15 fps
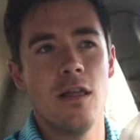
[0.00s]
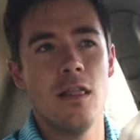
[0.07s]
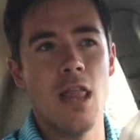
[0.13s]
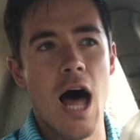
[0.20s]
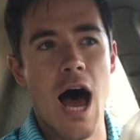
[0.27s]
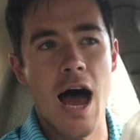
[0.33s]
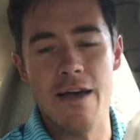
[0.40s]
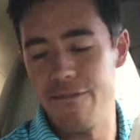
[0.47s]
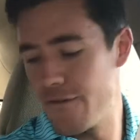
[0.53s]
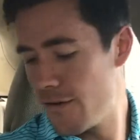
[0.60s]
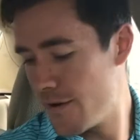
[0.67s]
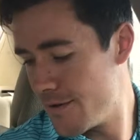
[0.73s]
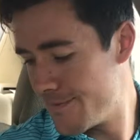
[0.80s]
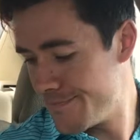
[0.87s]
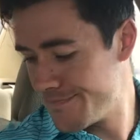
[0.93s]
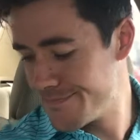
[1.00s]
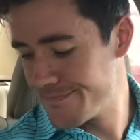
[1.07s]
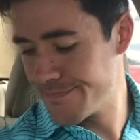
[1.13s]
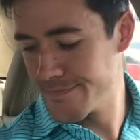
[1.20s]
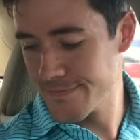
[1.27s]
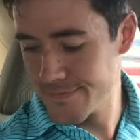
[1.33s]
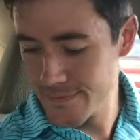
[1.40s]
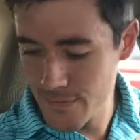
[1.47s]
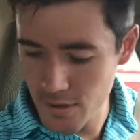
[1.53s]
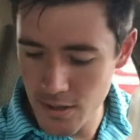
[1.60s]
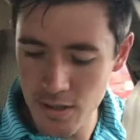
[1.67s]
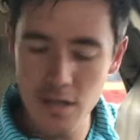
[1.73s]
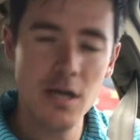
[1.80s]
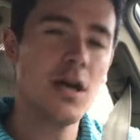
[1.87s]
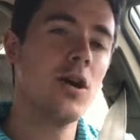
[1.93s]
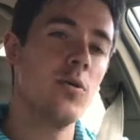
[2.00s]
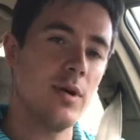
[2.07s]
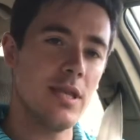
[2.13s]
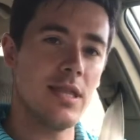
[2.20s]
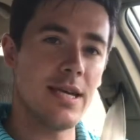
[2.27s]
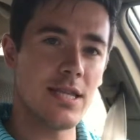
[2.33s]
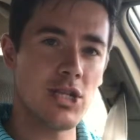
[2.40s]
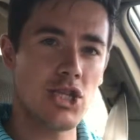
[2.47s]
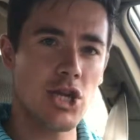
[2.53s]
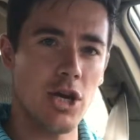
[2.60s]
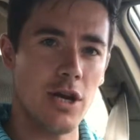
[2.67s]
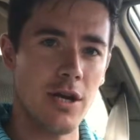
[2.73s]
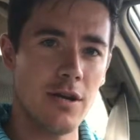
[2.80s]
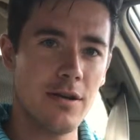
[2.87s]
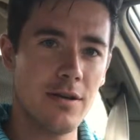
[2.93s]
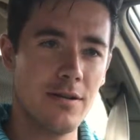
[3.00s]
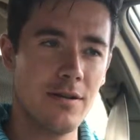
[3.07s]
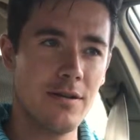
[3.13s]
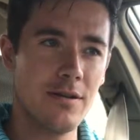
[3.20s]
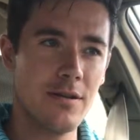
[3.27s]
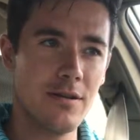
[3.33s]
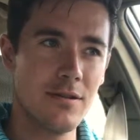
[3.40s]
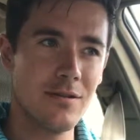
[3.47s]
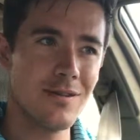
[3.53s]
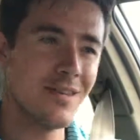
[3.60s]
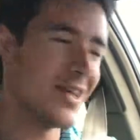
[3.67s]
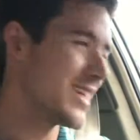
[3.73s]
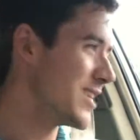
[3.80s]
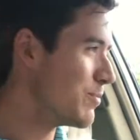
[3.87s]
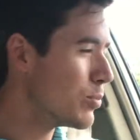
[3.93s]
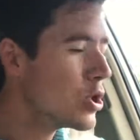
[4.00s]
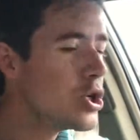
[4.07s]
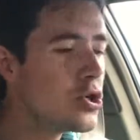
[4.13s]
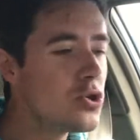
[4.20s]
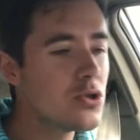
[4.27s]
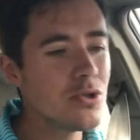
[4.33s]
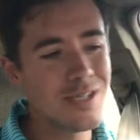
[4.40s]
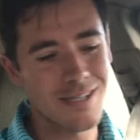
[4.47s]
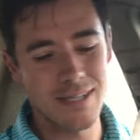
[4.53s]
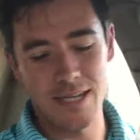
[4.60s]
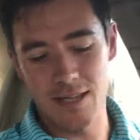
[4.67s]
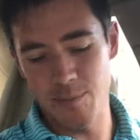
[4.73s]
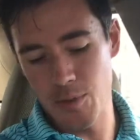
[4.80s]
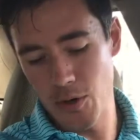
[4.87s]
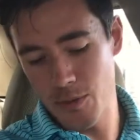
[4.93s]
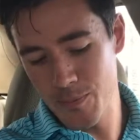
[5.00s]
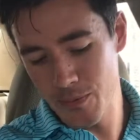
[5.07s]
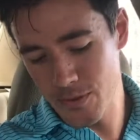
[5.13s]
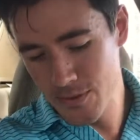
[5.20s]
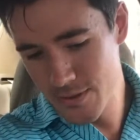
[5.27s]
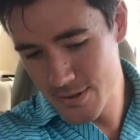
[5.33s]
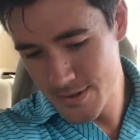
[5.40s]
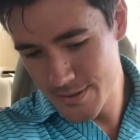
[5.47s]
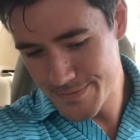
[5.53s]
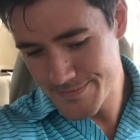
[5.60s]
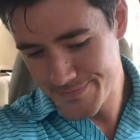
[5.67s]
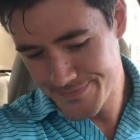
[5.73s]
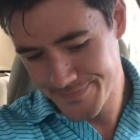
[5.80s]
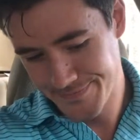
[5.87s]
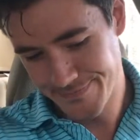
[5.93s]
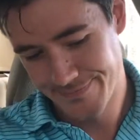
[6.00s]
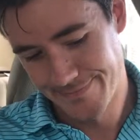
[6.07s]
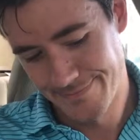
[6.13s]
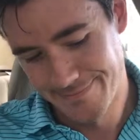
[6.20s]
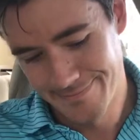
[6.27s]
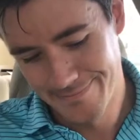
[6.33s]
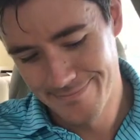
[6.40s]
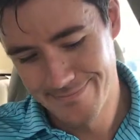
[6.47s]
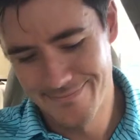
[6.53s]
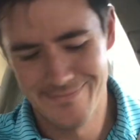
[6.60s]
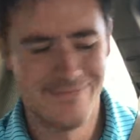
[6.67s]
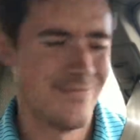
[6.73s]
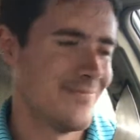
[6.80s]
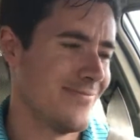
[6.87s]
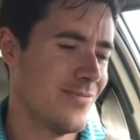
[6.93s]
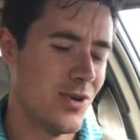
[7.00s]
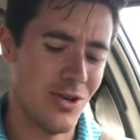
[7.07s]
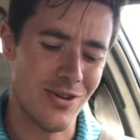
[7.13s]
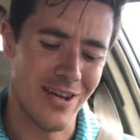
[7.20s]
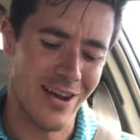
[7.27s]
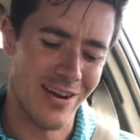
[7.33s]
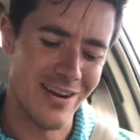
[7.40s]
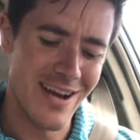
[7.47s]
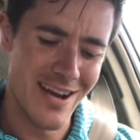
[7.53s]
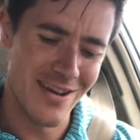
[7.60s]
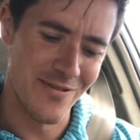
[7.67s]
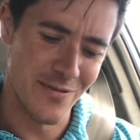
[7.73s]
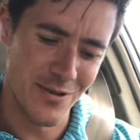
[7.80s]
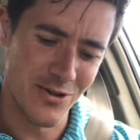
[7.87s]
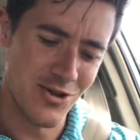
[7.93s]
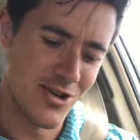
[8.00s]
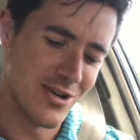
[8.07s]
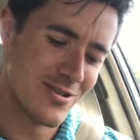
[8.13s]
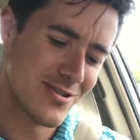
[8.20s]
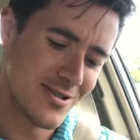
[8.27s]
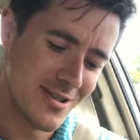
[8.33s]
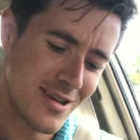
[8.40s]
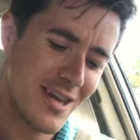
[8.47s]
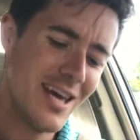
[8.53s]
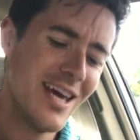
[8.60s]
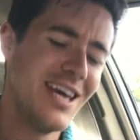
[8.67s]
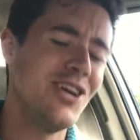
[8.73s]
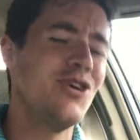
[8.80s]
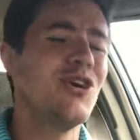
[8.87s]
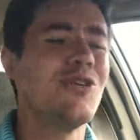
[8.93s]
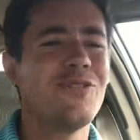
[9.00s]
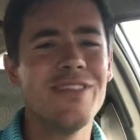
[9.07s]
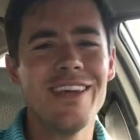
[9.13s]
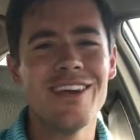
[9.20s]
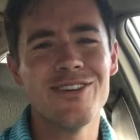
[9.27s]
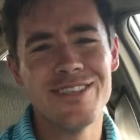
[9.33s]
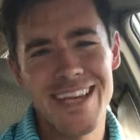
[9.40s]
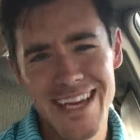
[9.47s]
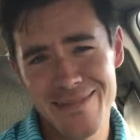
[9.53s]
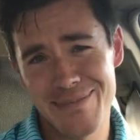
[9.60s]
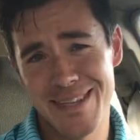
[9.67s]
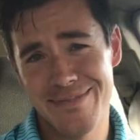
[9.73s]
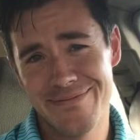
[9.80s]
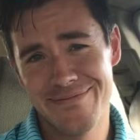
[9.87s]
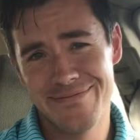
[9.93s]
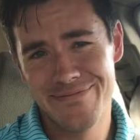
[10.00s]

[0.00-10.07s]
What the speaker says: live. What do you think of the shirt? You like the blues? You like the purples? What do you care? You're not here for the shirts. You're here for the entertainment.